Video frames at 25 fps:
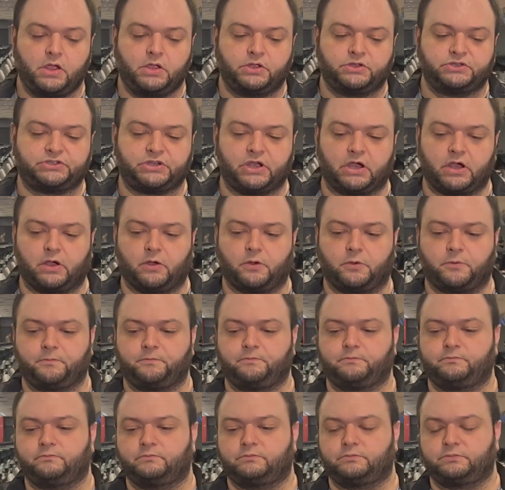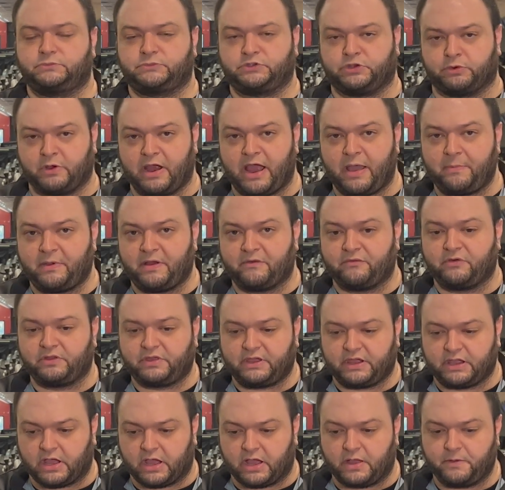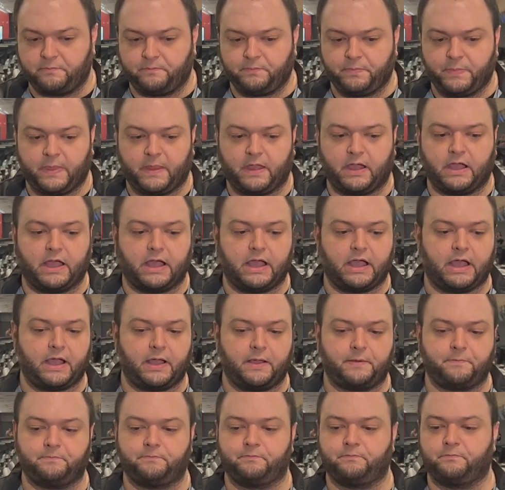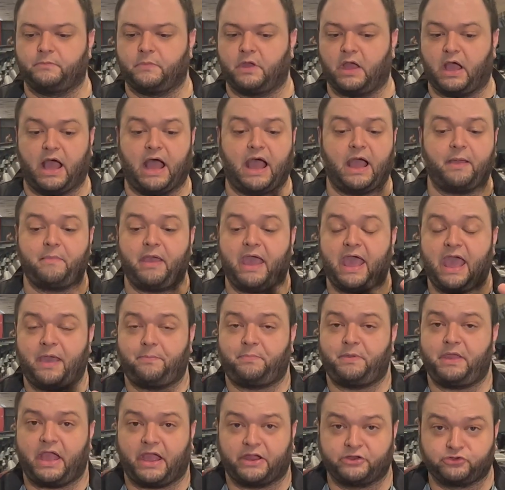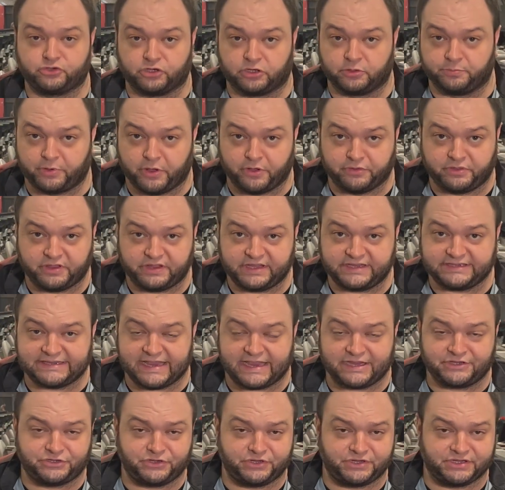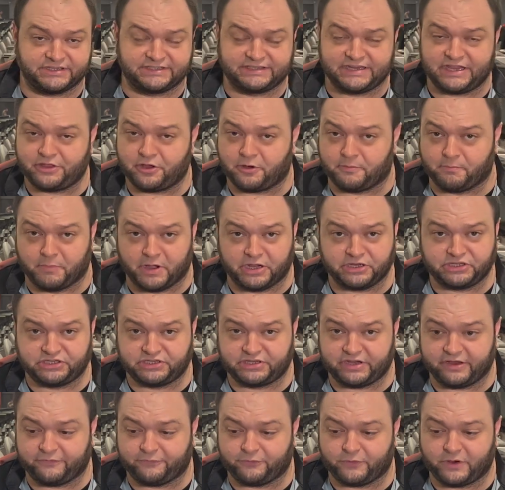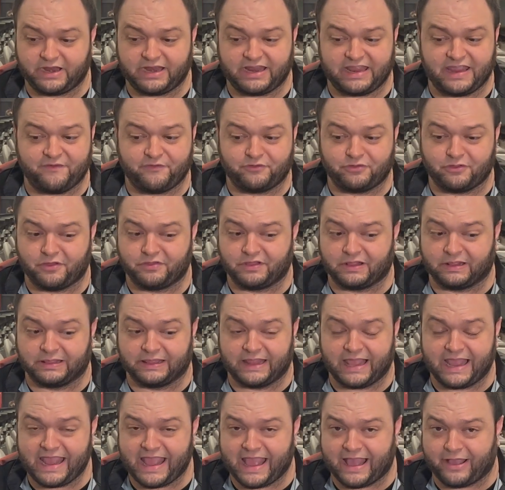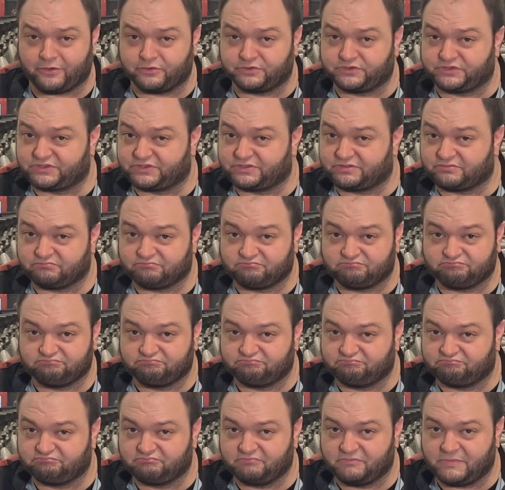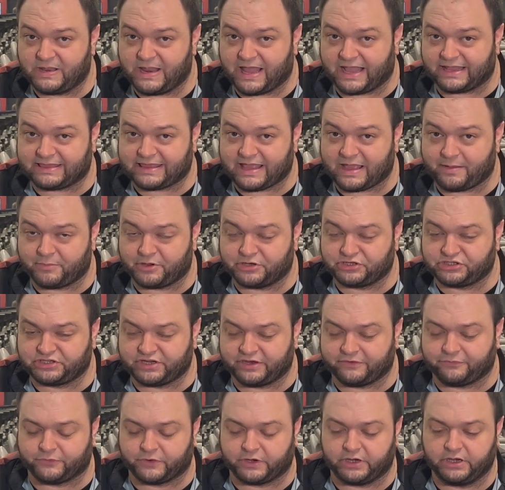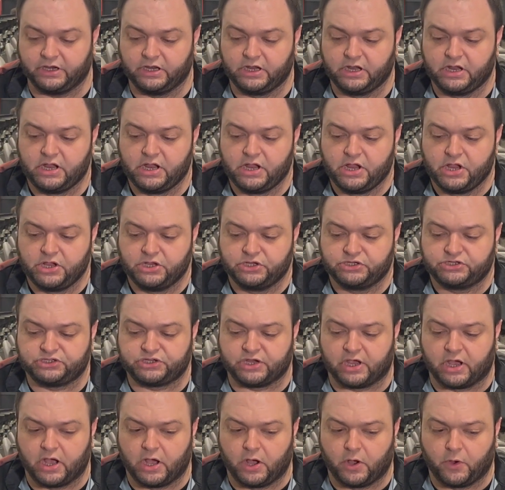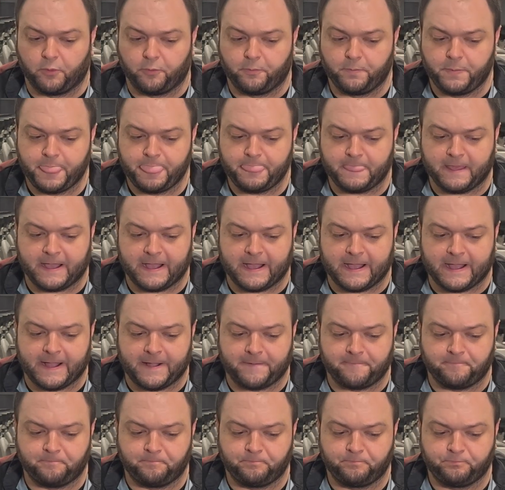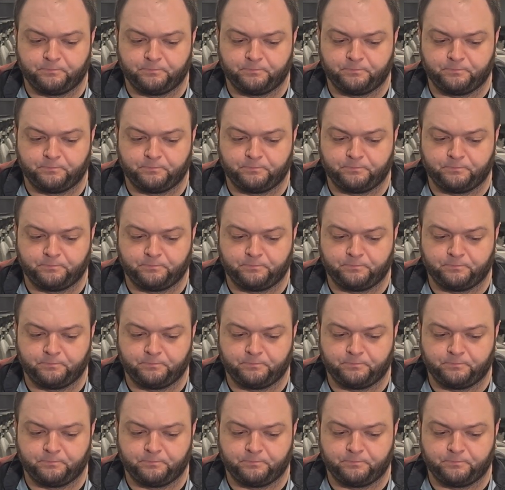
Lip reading: So to wrap everything up, I'm happy I drilled both of these. As you can see, they're much different, even though the layout's not that much different. So R&D